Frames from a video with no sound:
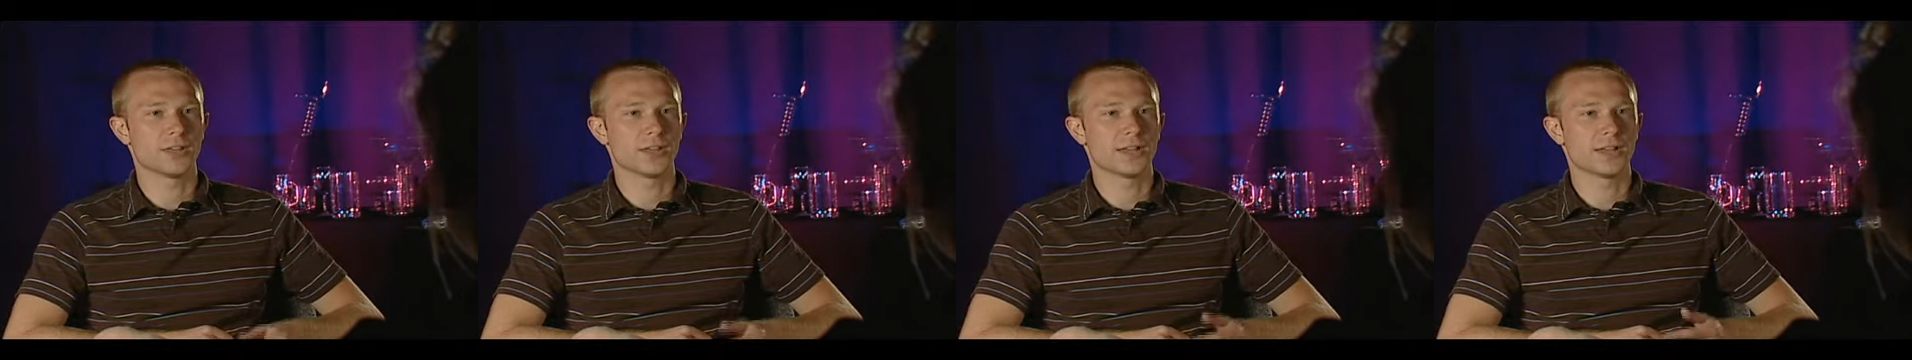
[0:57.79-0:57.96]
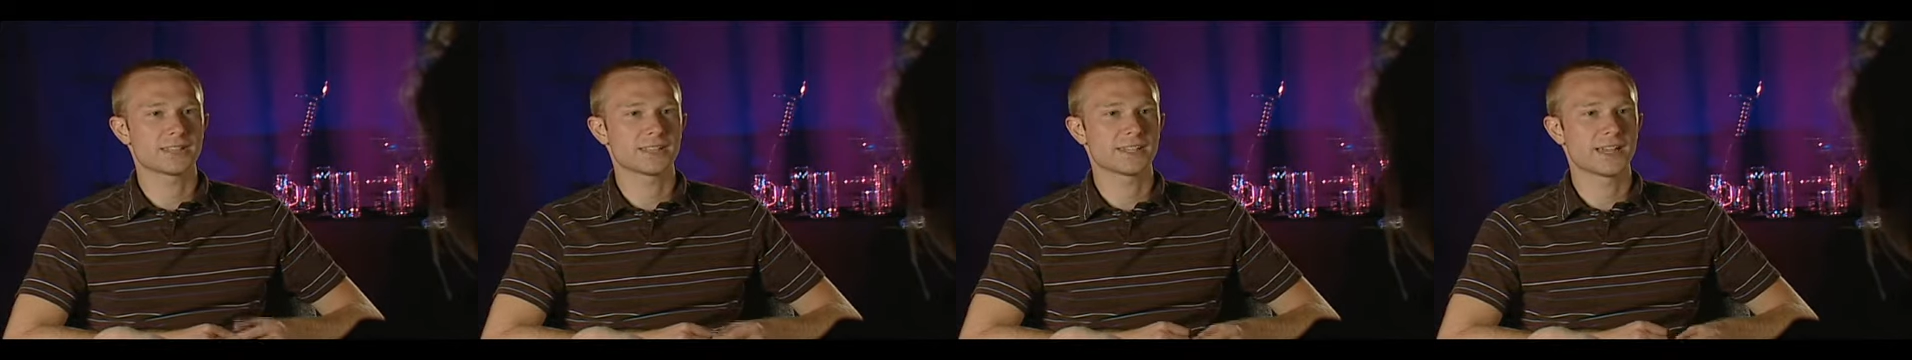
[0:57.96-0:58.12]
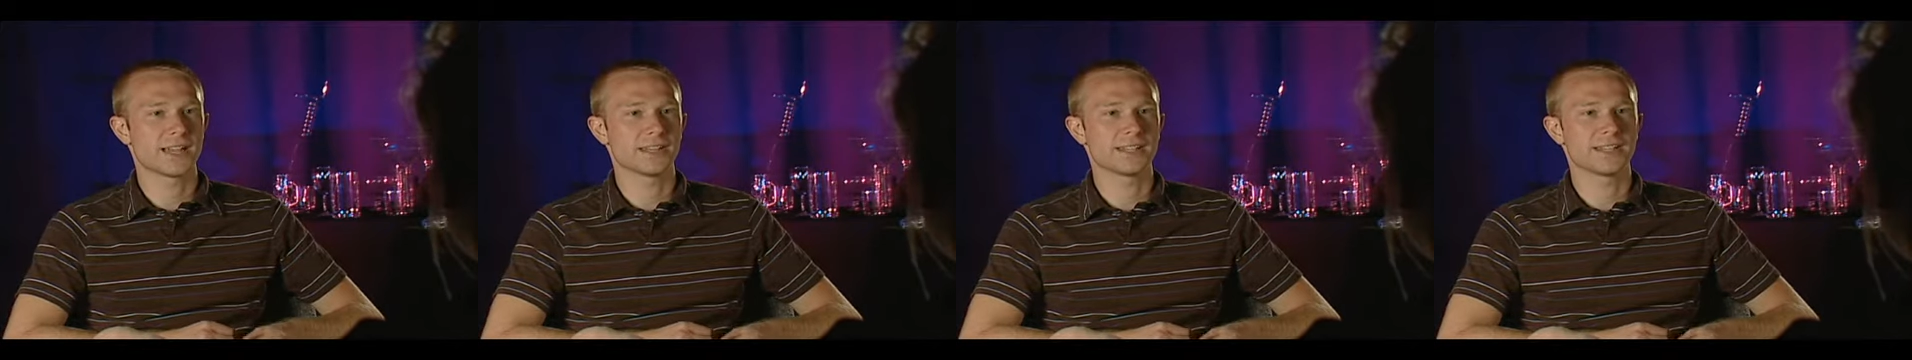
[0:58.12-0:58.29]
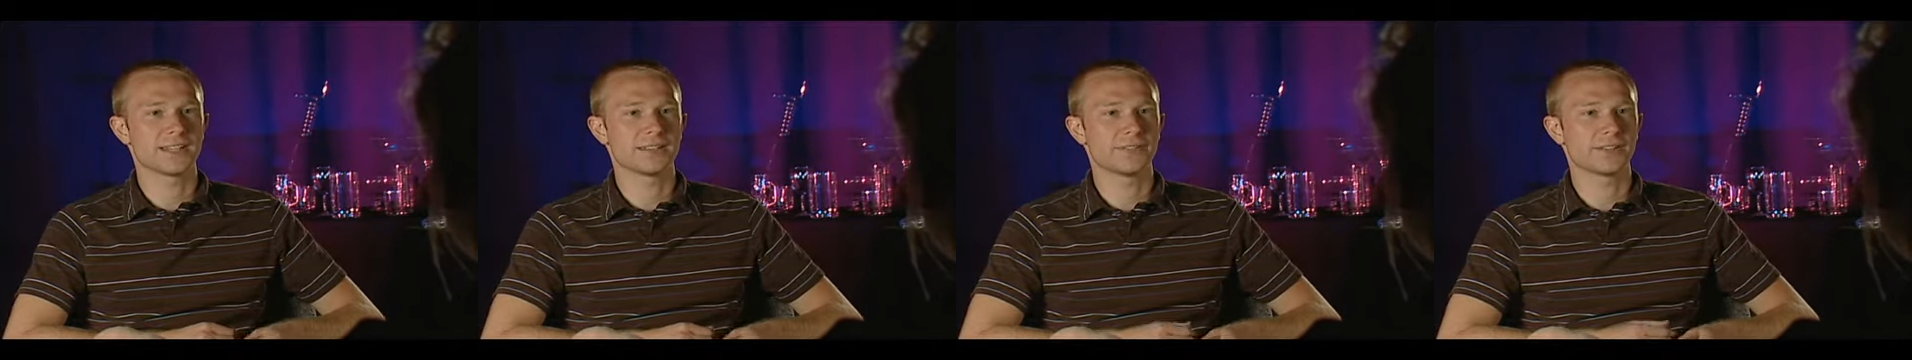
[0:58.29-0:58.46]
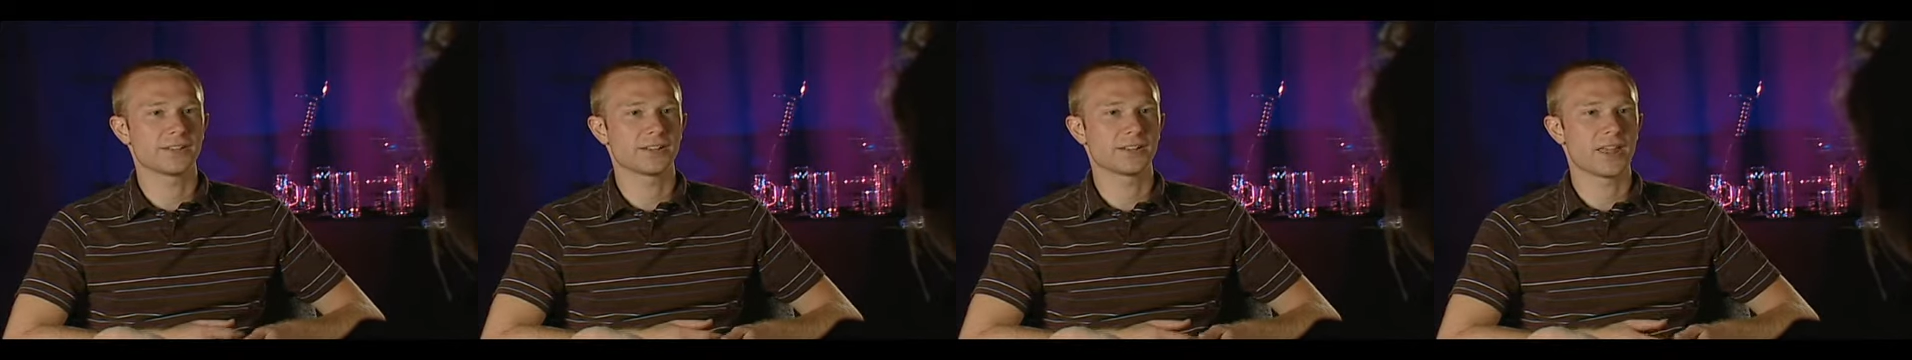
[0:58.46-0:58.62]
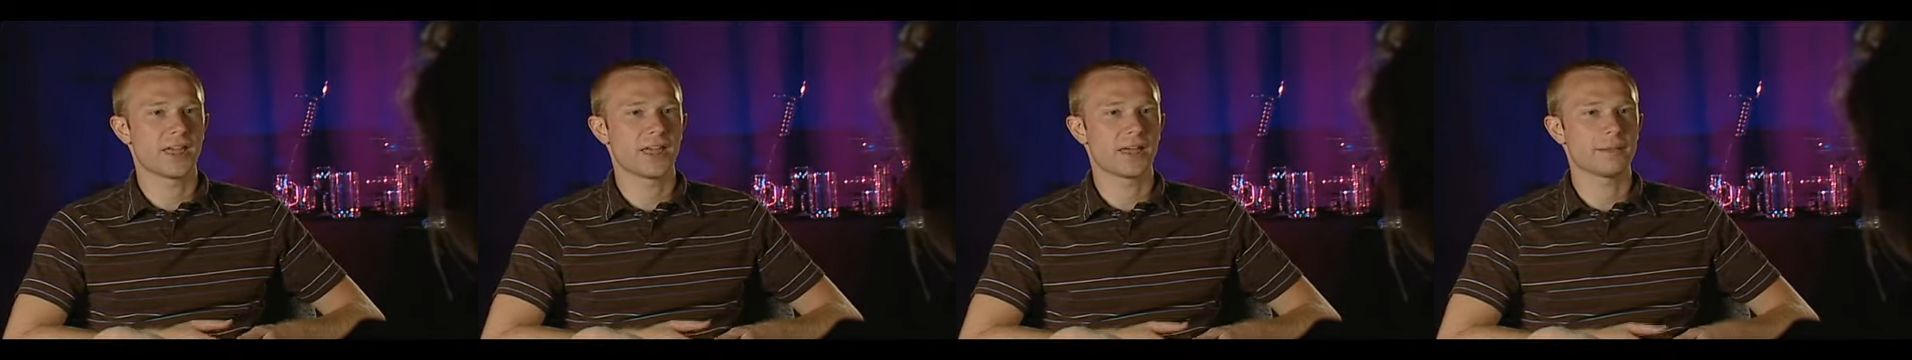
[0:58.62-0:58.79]
the
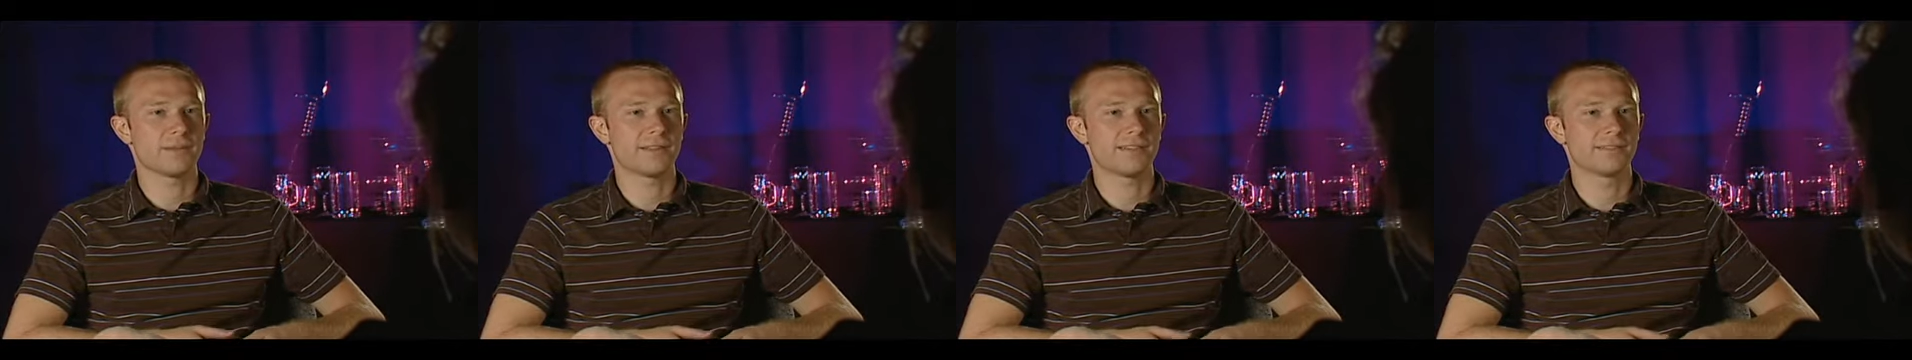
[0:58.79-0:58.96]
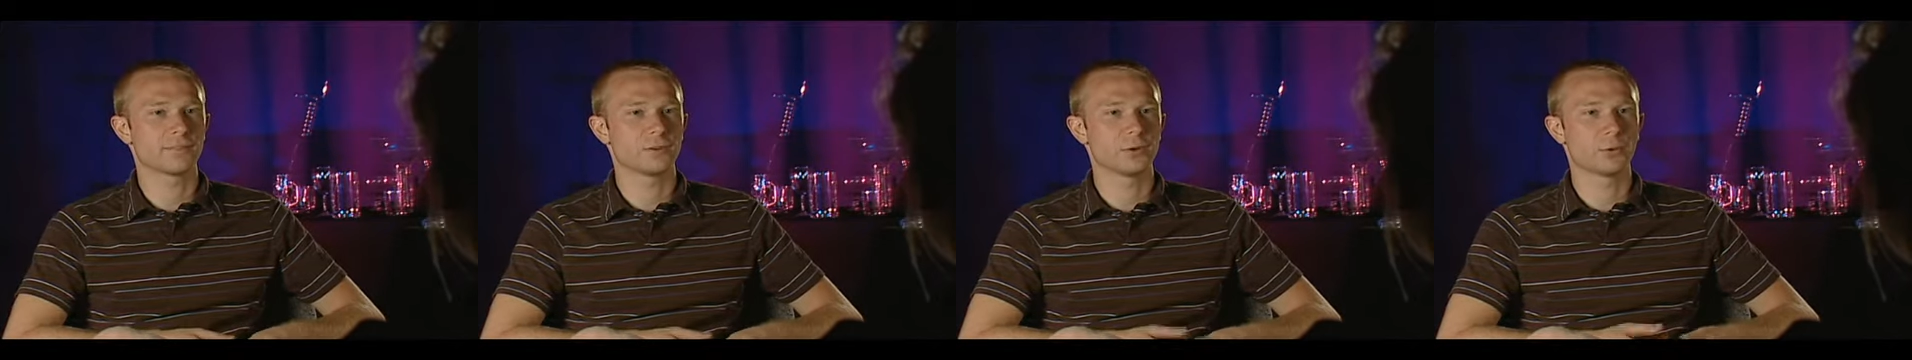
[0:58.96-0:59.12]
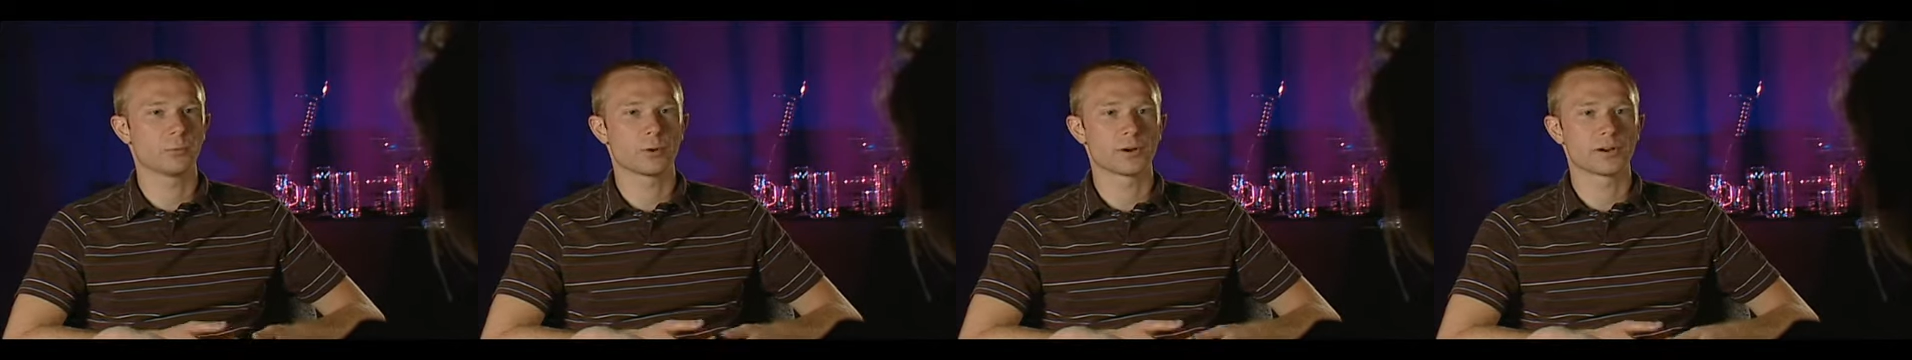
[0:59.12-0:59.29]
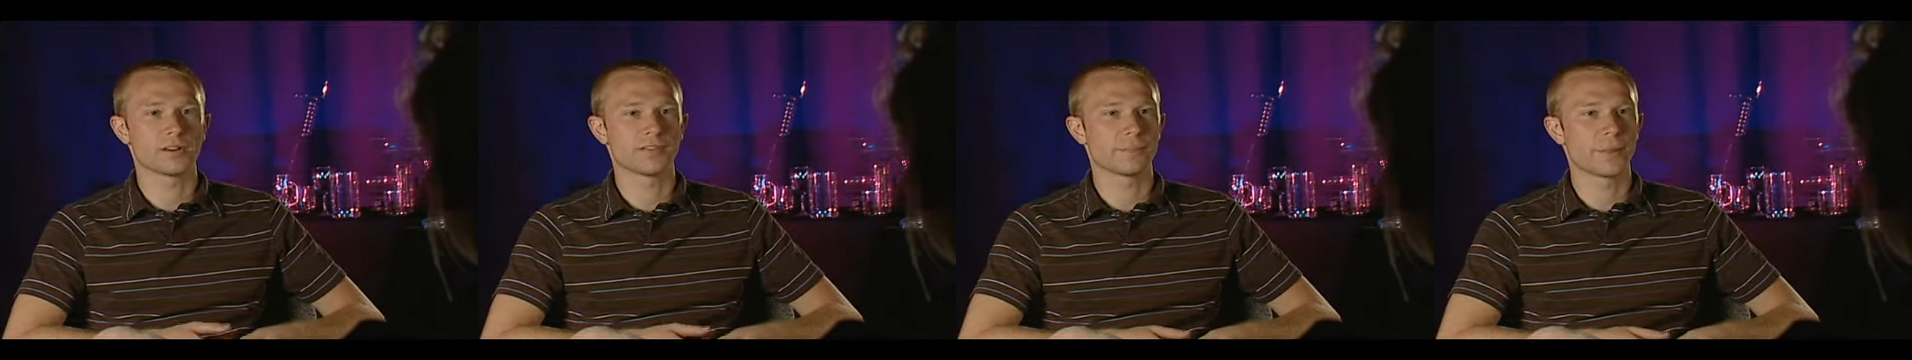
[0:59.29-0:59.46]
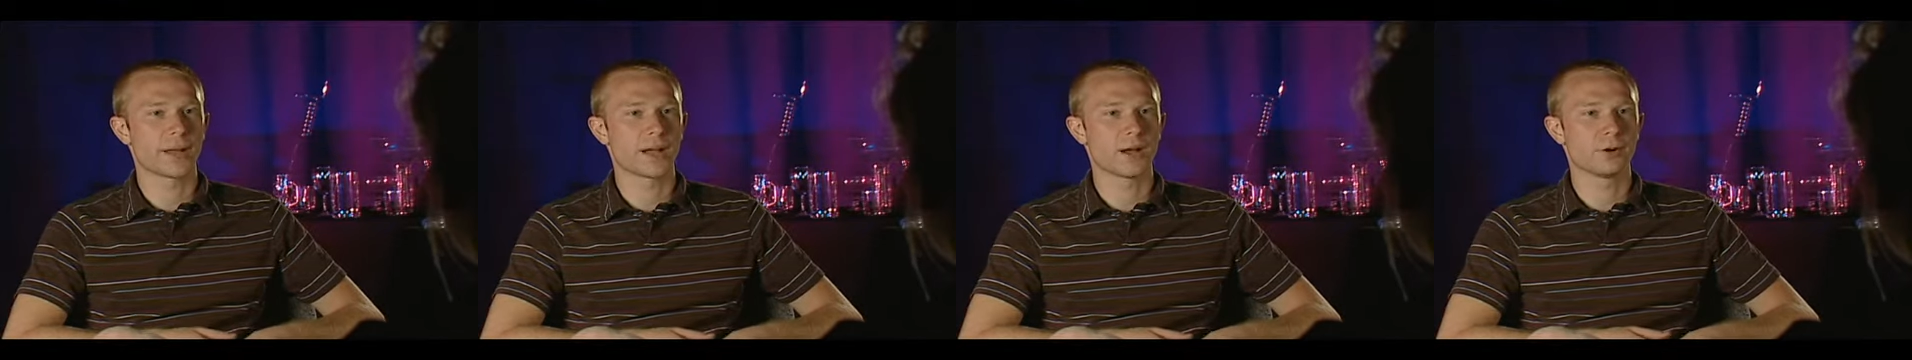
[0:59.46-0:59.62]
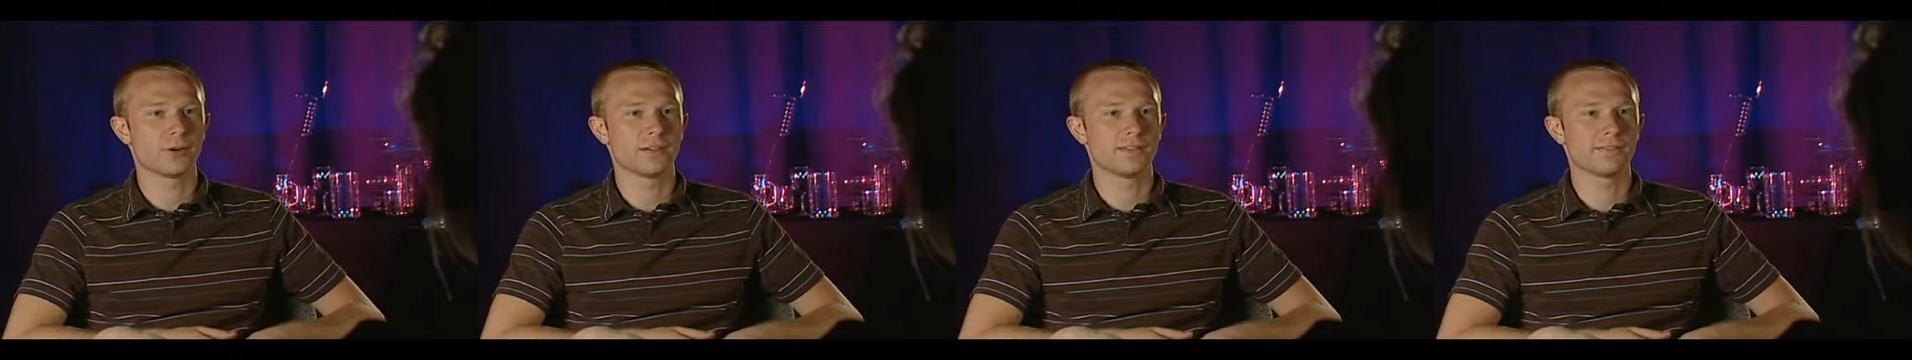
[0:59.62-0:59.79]
scientific lab through word of
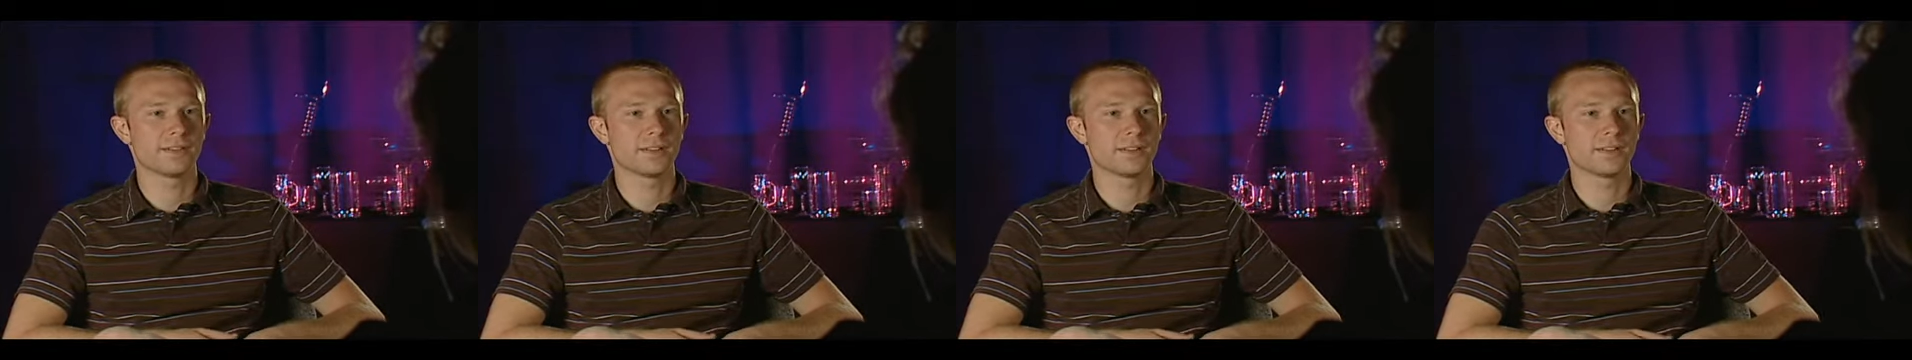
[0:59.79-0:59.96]
mouth.